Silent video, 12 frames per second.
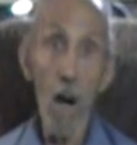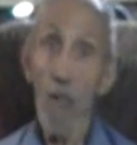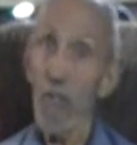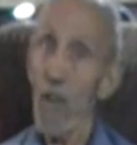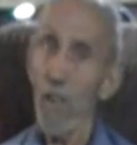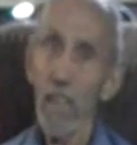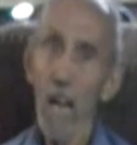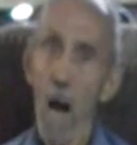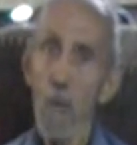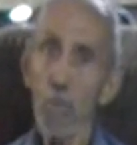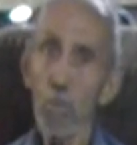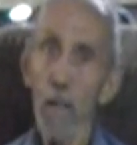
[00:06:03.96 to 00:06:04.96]
A very
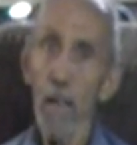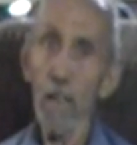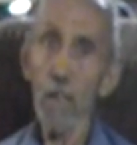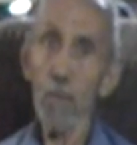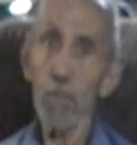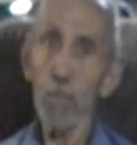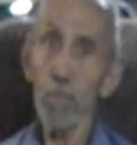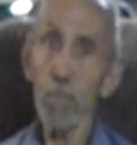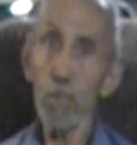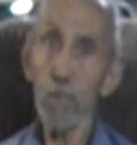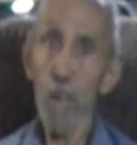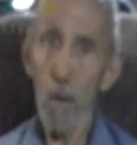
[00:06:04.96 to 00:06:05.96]
complex
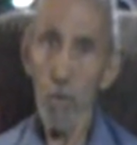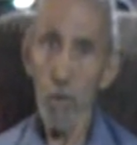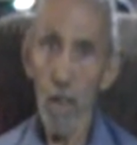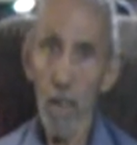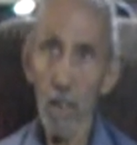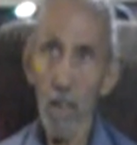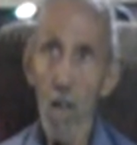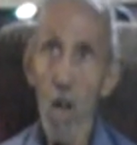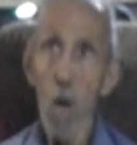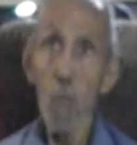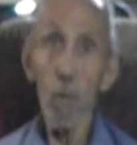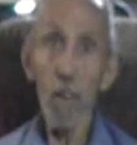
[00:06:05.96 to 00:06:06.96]
subject,
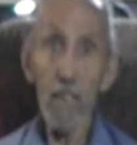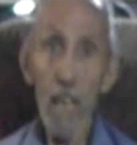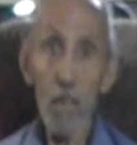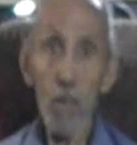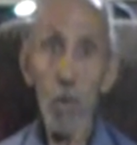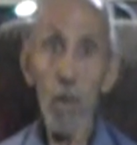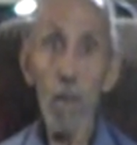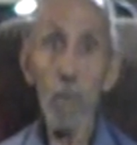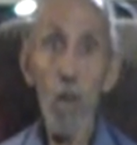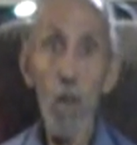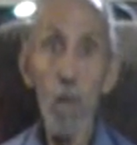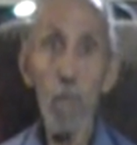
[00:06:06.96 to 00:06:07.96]
but that's what I'm
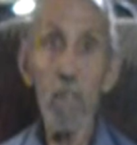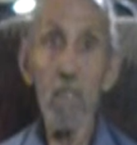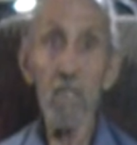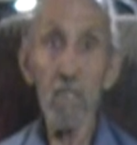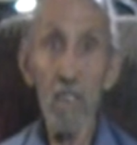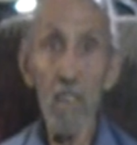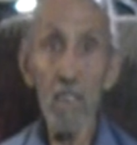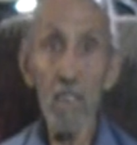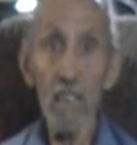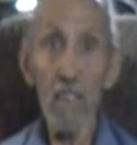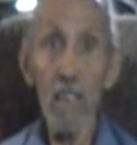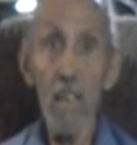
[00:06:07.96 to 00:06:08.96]
going to be
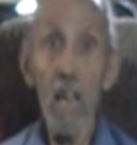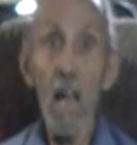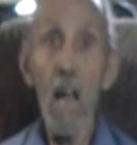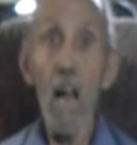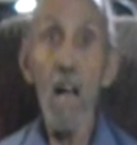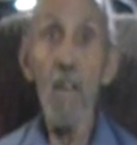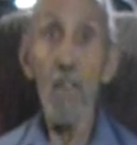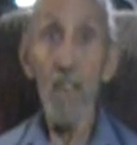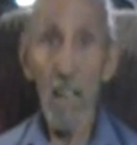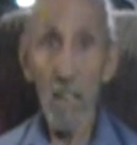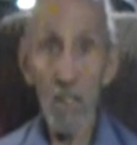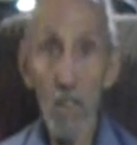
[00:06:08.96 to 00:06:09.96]
discussing the
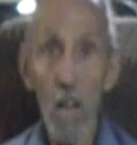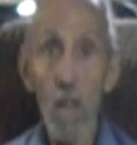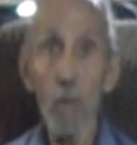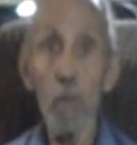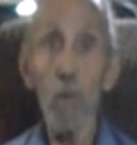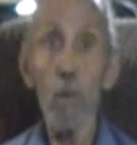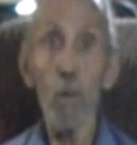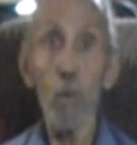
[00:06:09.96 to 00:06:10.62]
next time